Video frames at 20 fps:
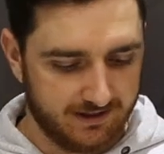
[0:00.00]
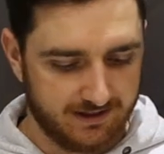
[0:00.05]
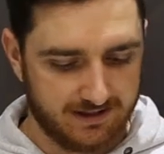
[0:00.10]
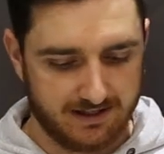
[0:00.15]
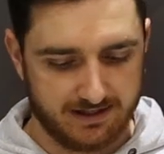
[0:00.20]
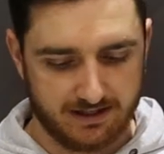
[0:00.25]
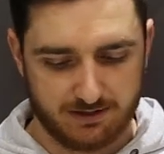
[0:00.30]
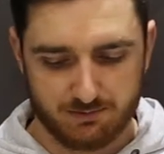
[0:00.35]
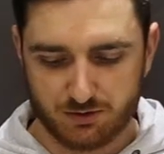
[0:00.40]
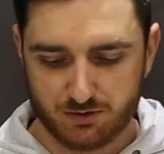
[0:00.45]

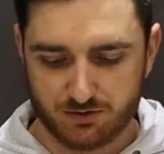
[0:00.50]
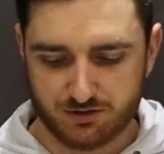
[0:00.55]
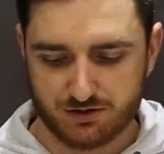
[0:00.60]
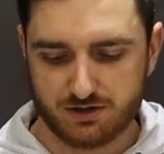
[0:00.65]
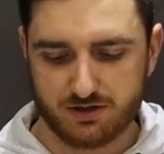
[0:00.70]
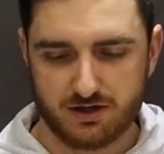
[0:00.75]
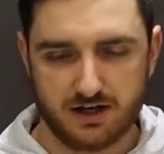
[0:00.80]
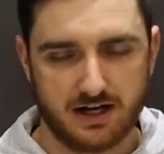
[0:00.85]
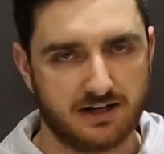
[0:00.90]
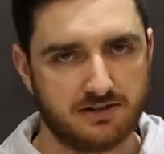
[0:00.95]
They more
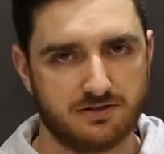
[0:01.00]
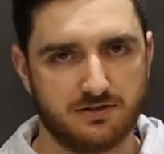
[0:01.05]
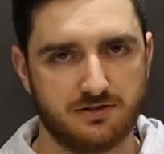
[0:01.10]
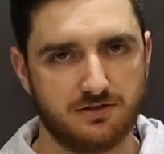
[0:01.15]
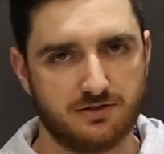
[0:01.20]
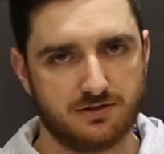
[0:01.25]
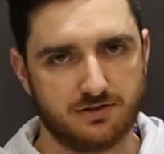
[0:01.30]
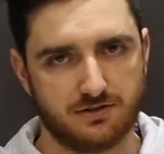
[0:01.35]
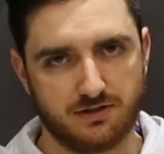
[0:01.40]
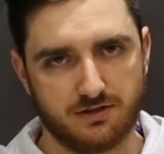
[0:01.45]
so act
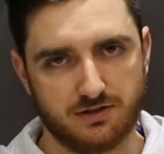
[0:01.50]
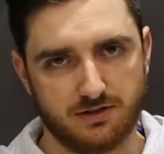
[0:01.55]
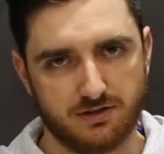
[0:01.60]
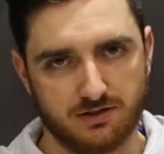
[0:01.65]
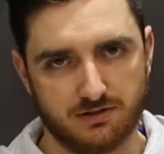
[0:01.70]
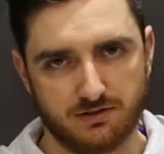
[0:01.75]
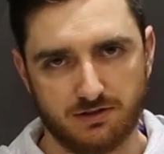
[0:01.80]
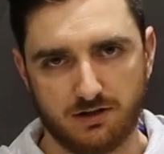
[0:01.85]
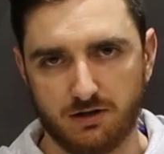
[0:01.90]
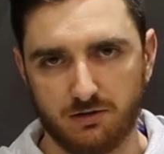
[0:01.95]
as
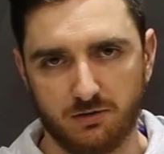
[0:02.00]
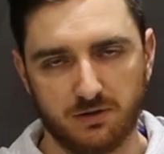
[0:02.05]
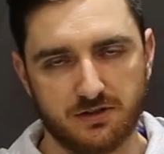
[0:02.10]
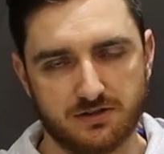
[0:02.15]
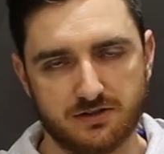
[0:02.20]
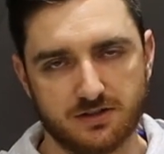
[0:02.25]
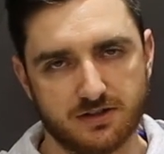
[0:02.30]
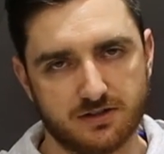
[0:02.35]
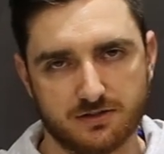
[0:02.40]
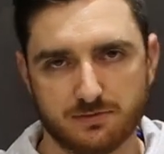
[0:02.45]
a
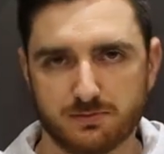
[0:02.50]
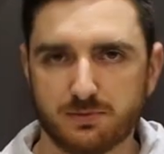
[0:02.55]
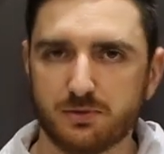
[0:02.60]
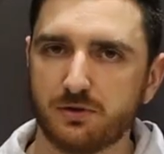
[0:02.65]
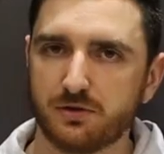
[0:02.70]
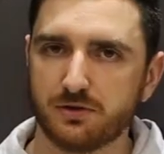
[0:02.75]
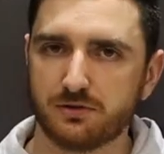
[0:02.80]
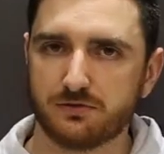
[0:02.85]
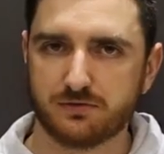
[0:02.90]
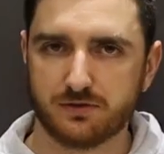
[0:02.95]
holistic
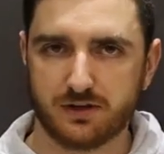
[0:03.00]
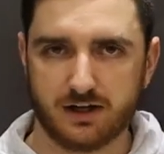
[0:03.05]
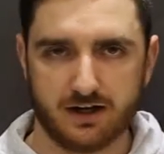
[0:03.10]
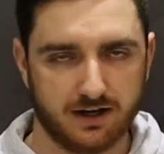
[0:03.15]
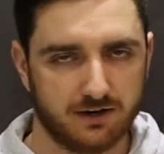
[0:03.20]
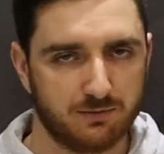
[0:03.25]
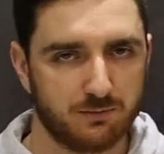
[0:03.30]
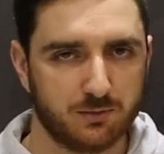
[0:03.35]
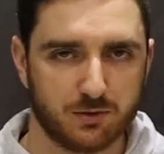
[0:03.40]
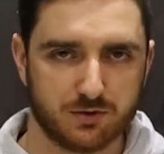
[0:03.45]
support
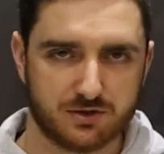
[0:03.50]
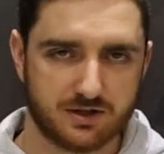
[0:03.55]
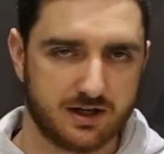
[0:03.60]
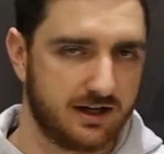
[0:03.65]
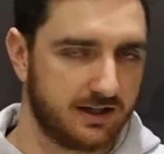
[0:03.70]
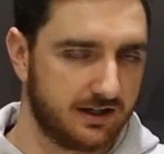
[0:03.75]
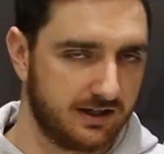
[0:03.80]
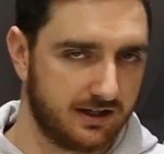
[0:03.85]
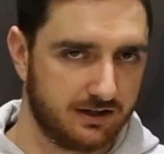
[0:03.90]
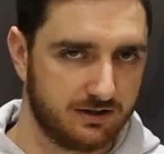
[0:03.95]
and more
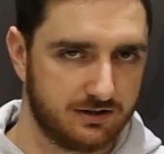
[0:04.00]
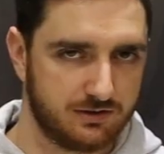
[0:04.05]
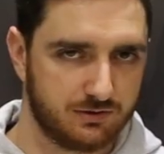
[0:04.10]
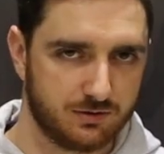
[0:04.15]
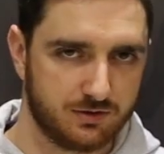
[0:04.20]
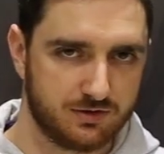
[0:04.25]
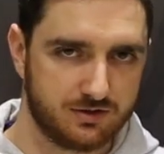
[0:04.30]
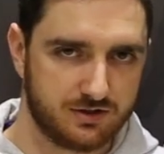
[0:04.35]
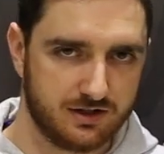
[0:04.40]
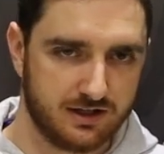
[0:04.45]
targeting
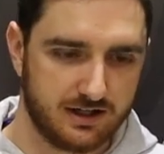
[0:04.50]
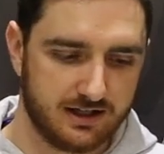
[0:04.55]
towards your